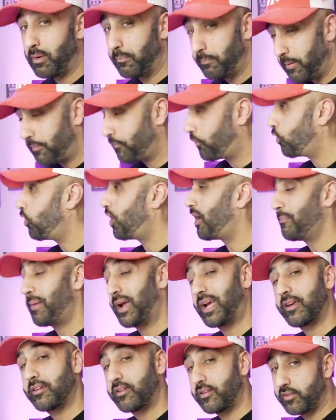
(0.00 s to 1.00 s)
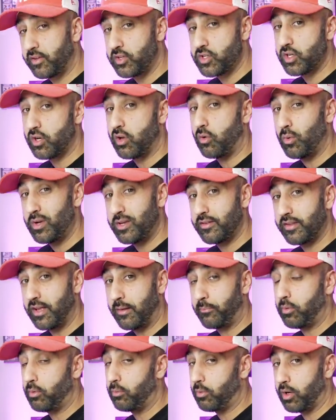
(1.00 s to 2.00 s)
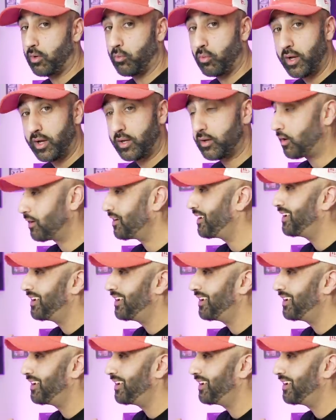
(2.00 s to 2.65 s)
but before I make a decision on which sample I want to work on,